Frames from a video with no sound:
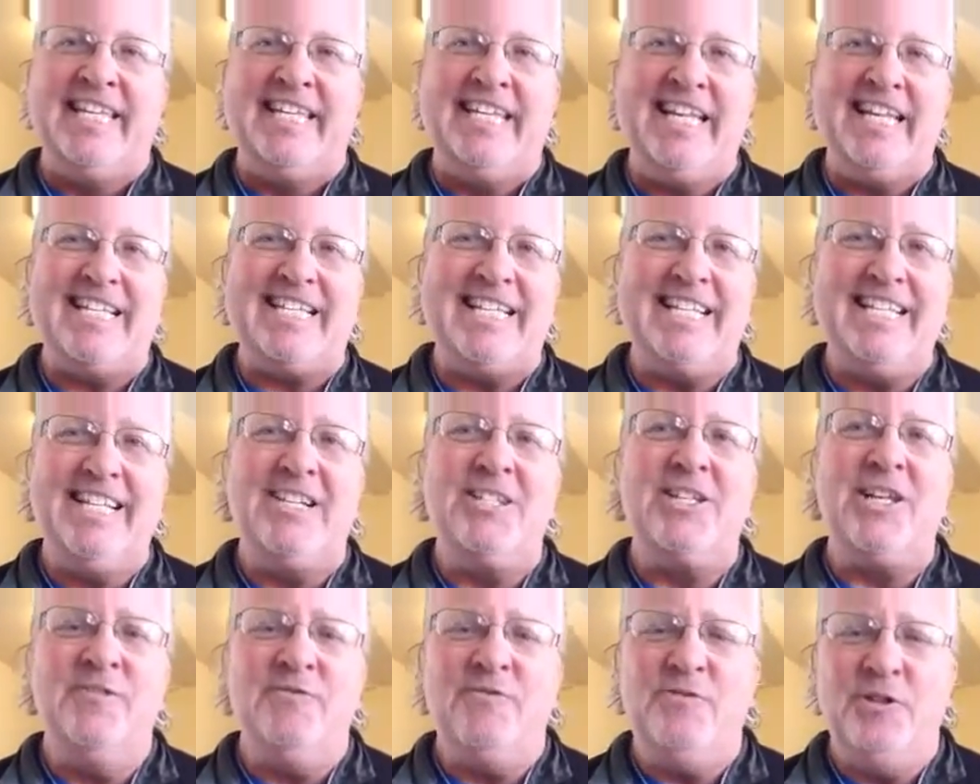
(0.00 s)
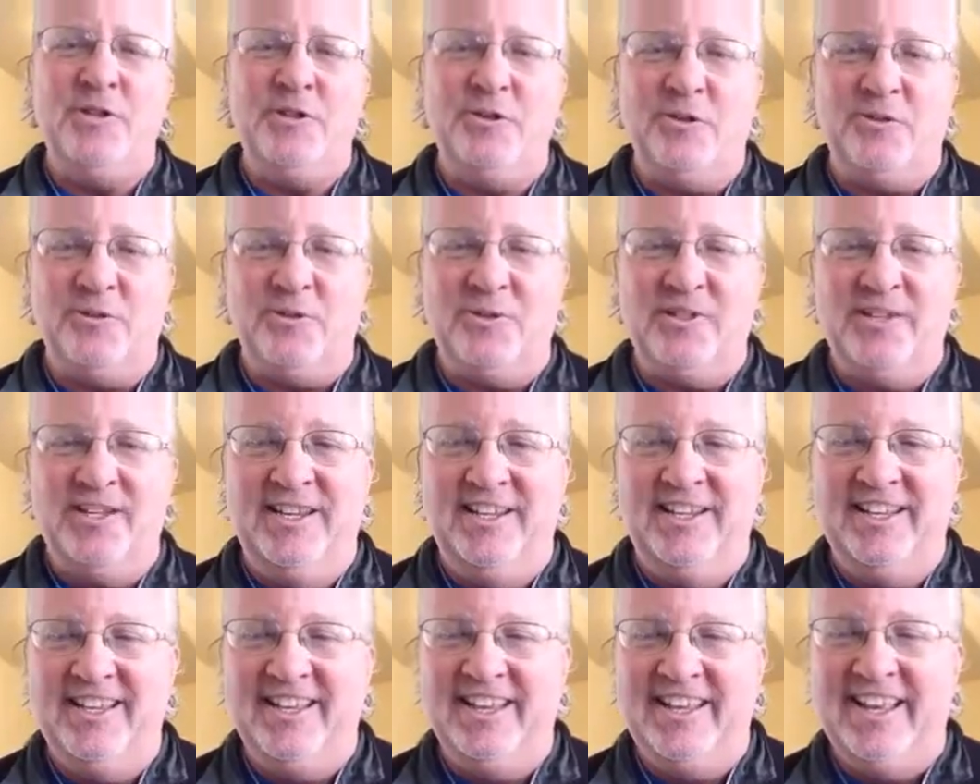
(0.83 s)
gets a little confused.
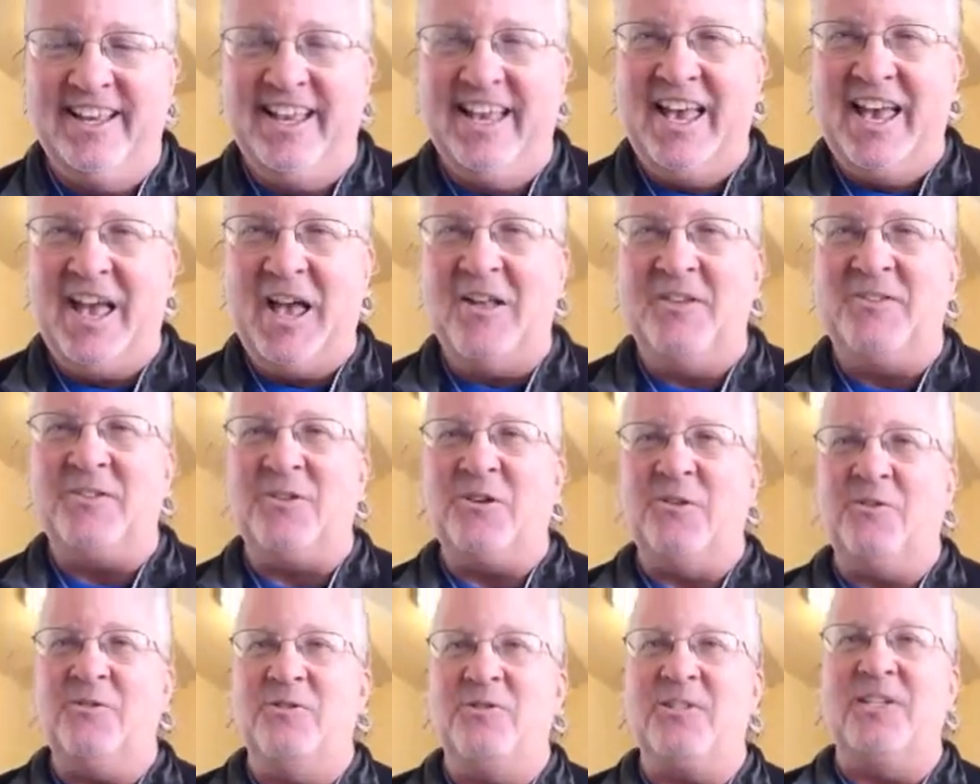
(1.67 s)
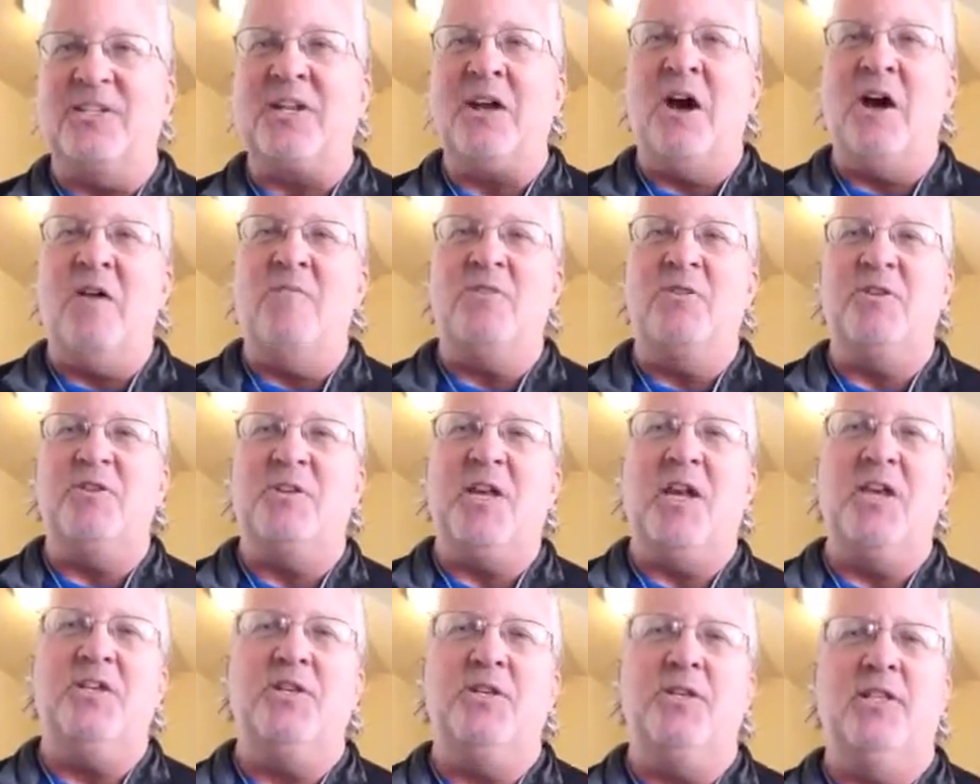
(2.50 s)
And so there's a
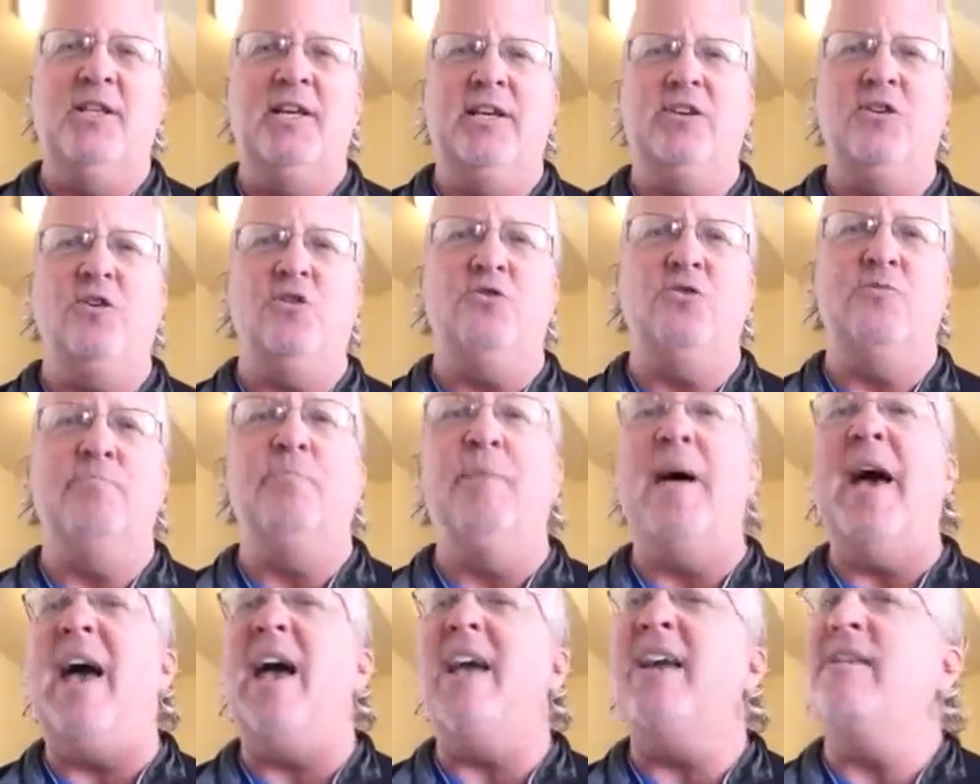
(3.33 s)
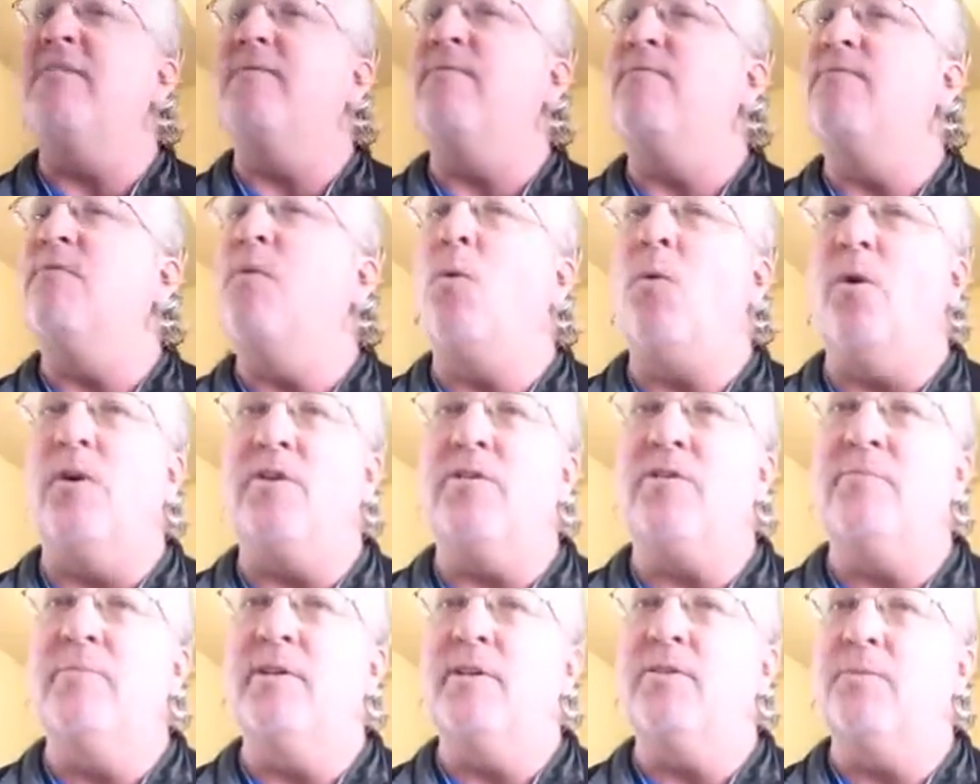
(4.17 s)
conversation that goes back and
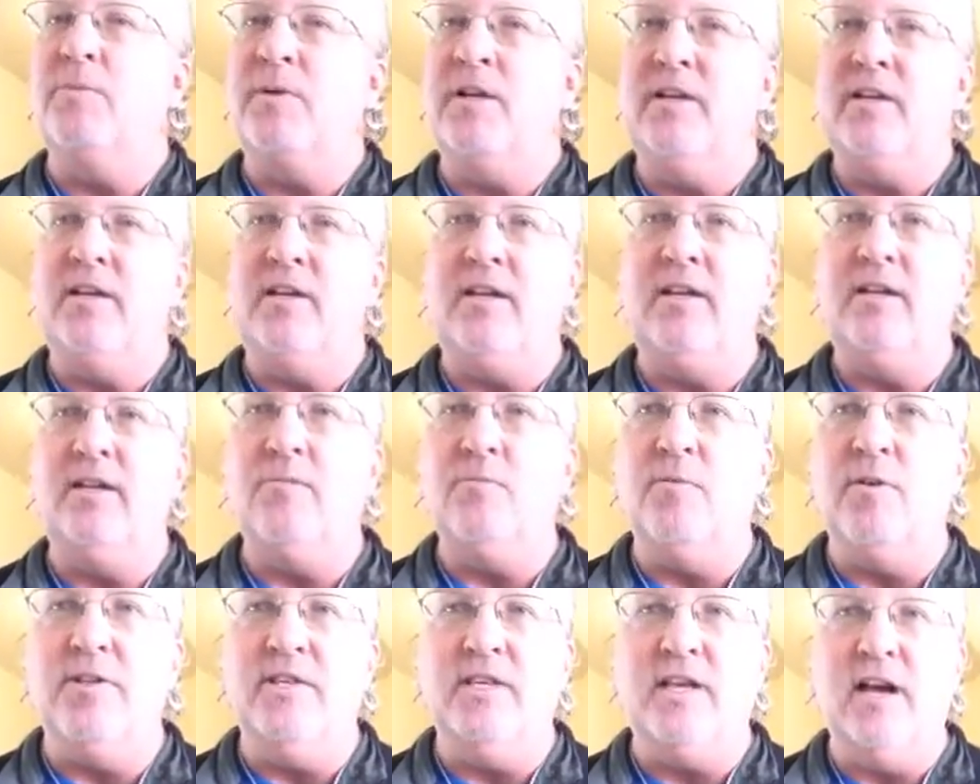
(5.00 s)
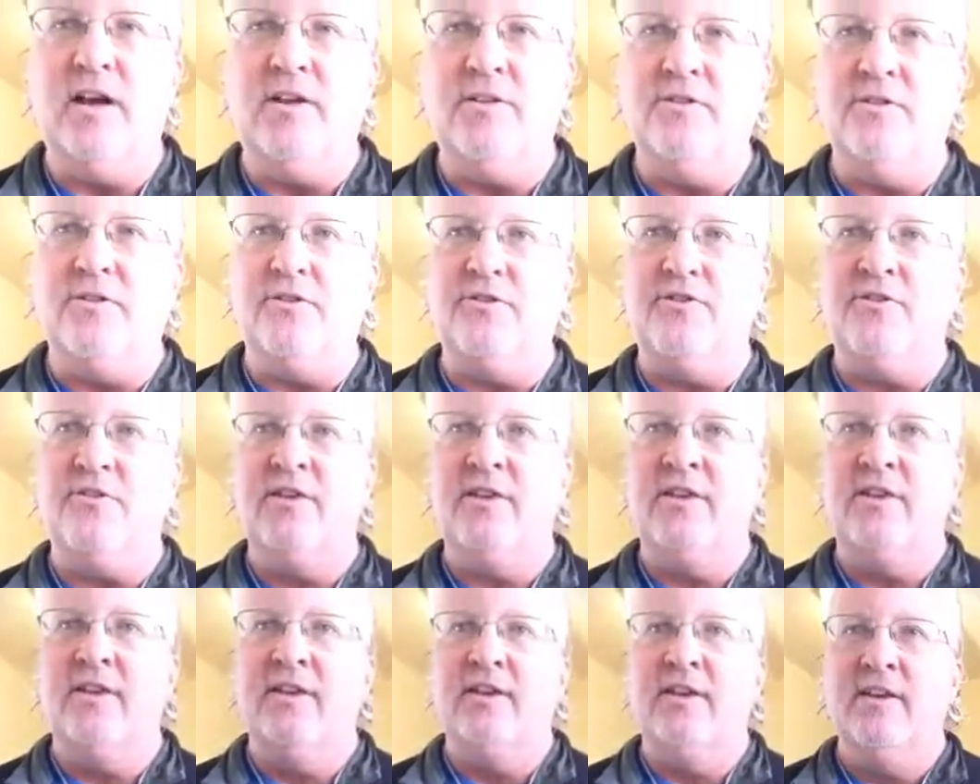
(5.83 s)
forth between he and one of the elders.
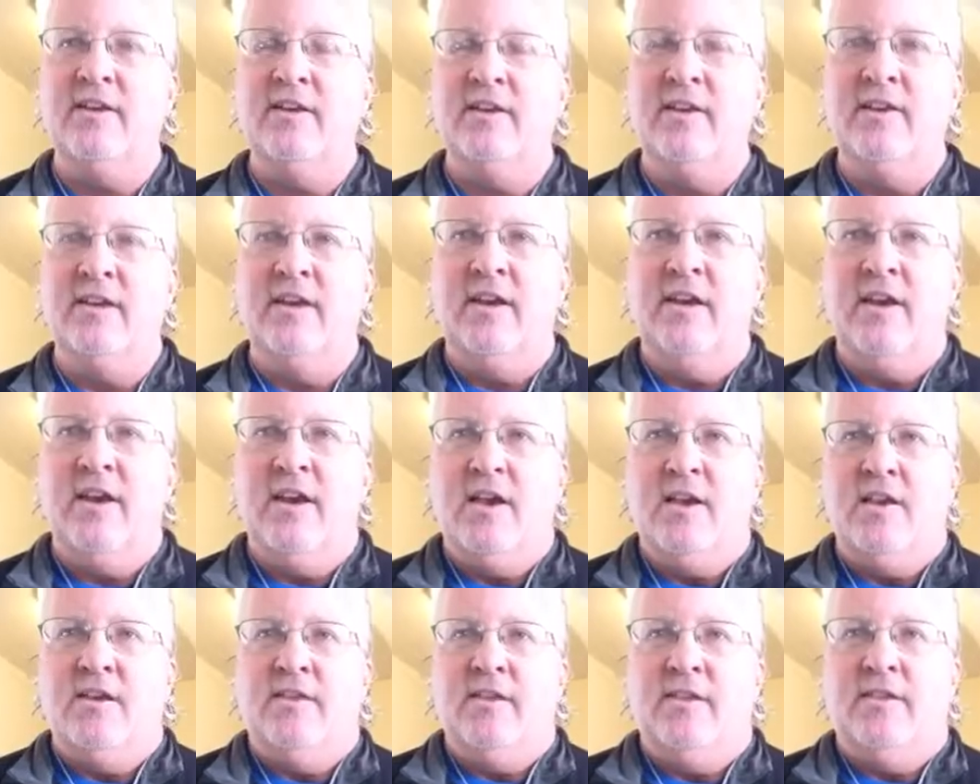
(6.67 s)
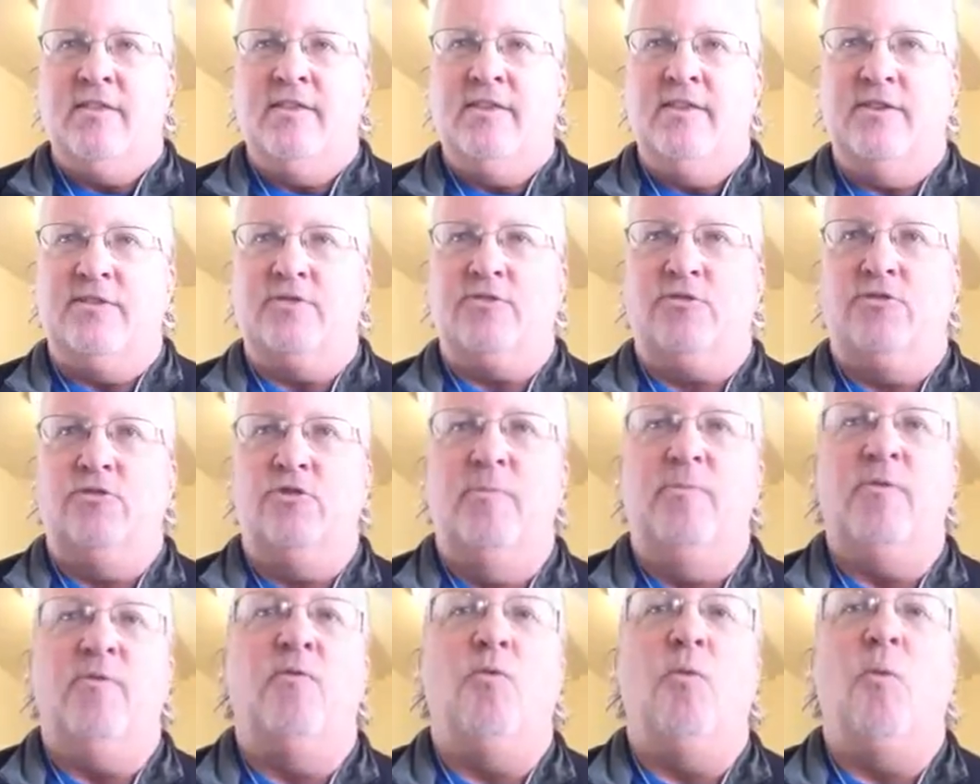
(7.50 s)
This
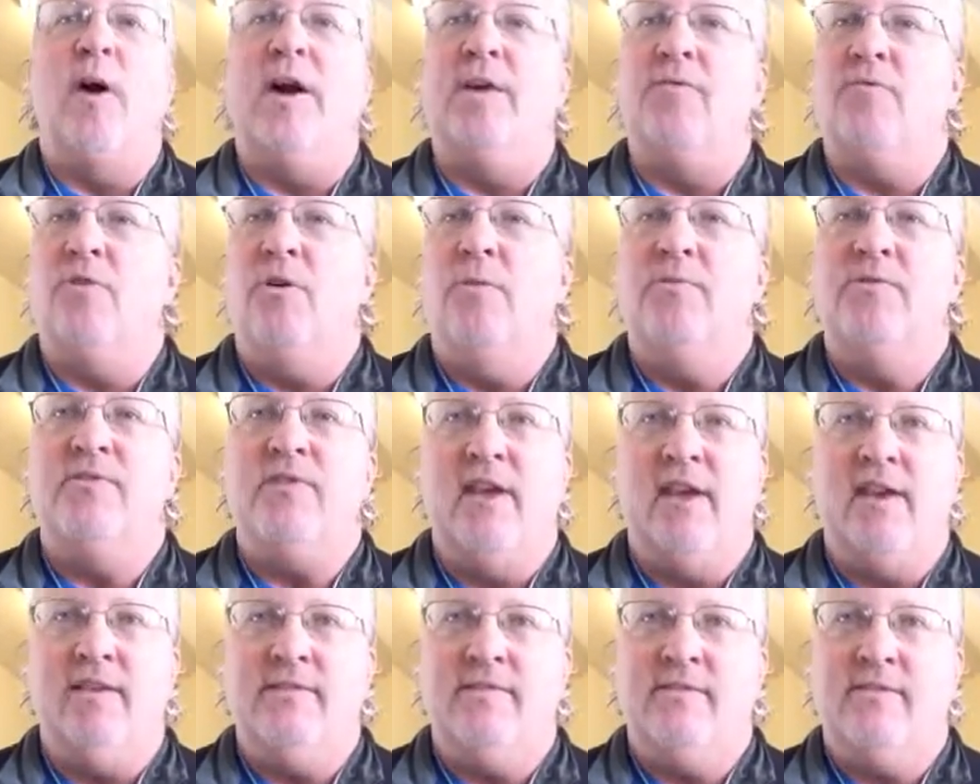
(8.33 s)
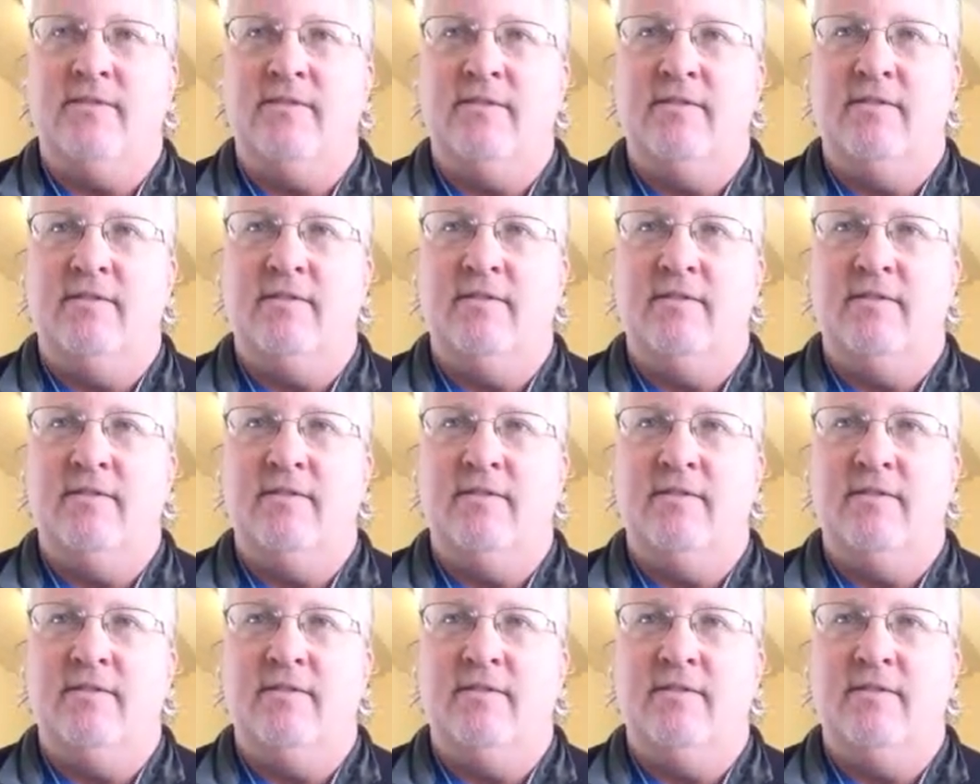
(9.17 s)
group of white-robed saints,